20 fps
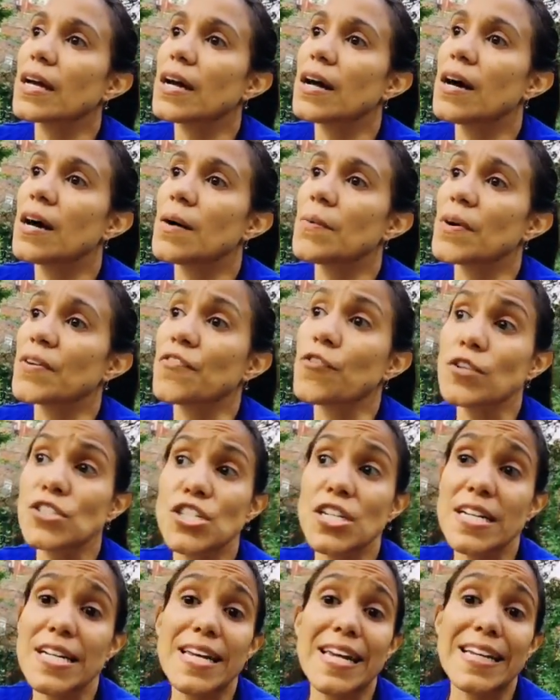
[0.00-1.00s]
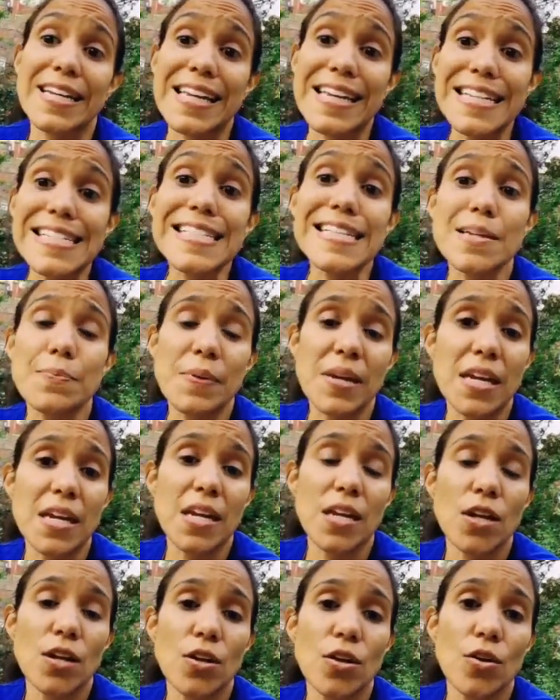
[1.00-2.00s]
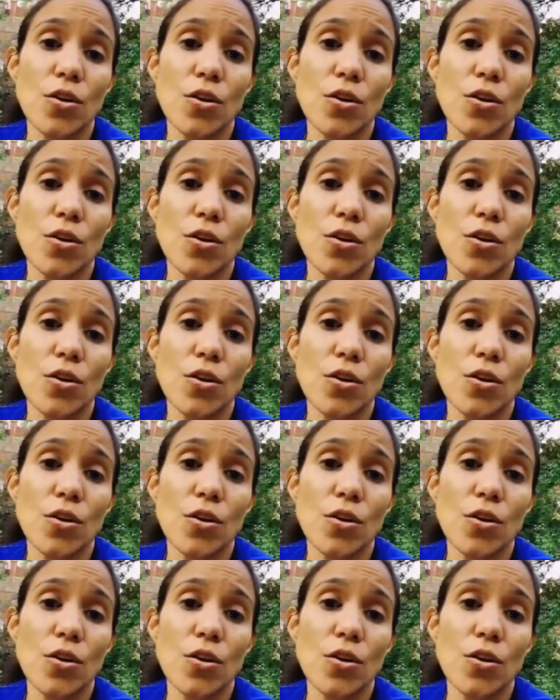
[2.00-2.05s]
unfortunately, can easily be